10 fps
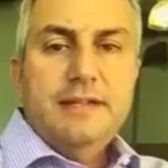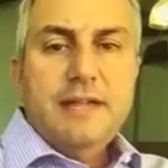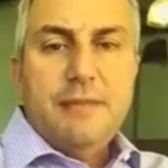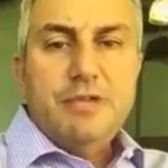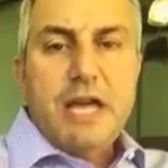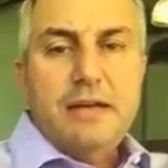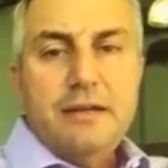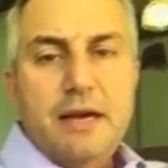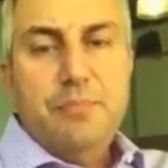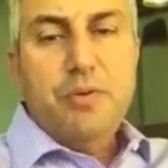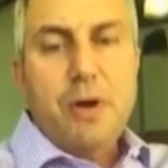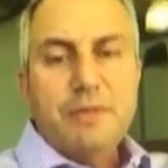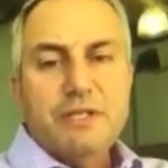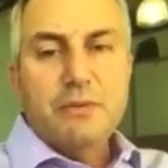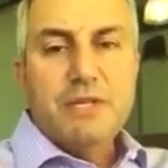Snapchat, I
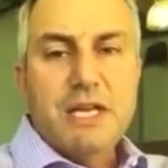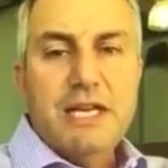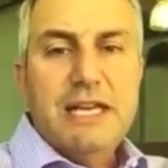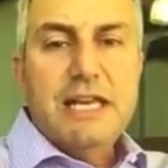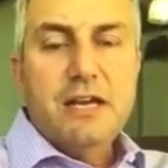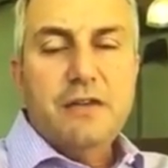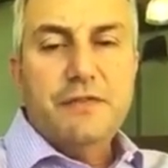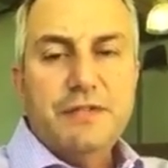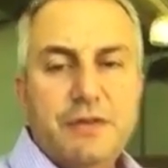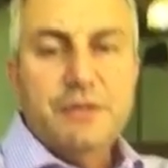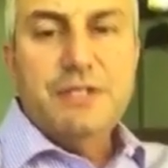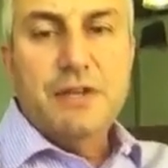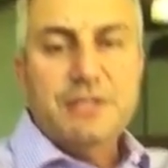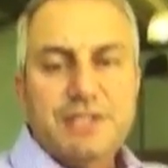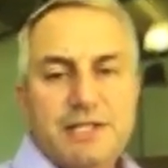promised I was going to kick off a series
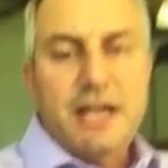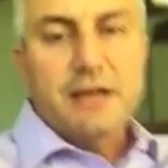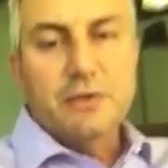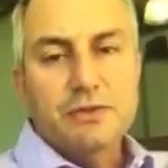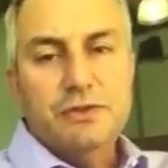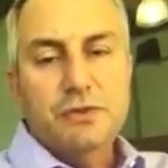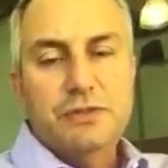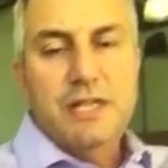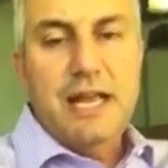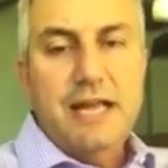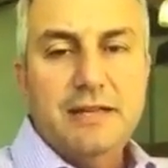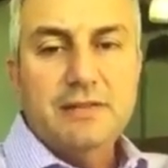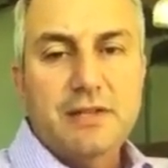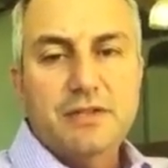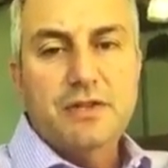on sales. So today
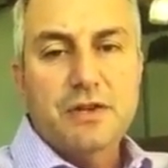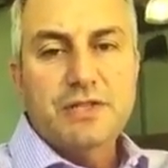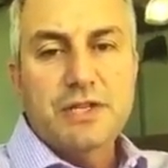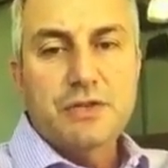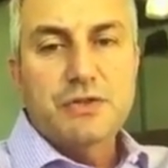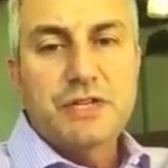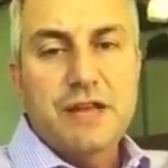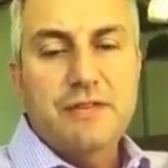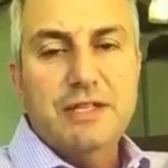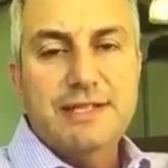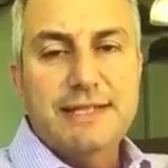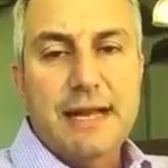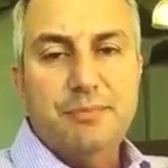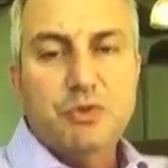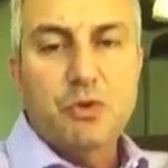is going to start 6 or 7
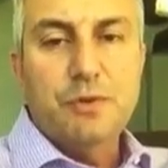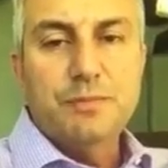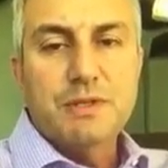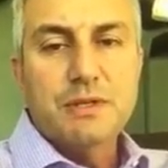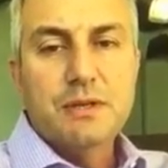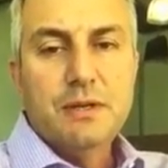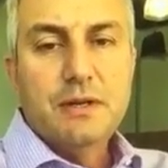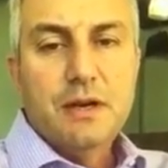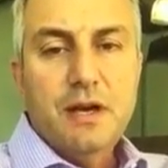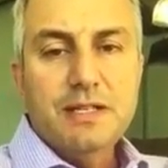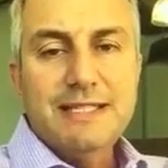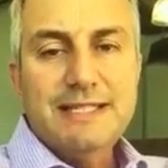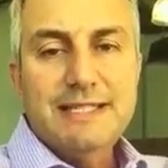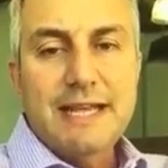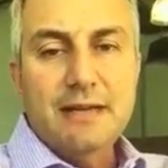snapstorms on
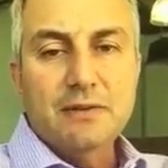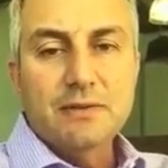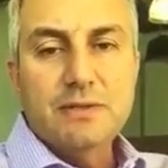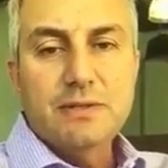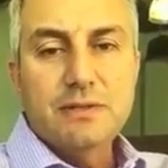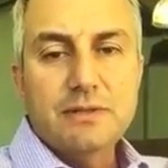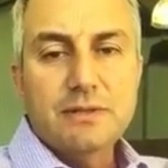sales.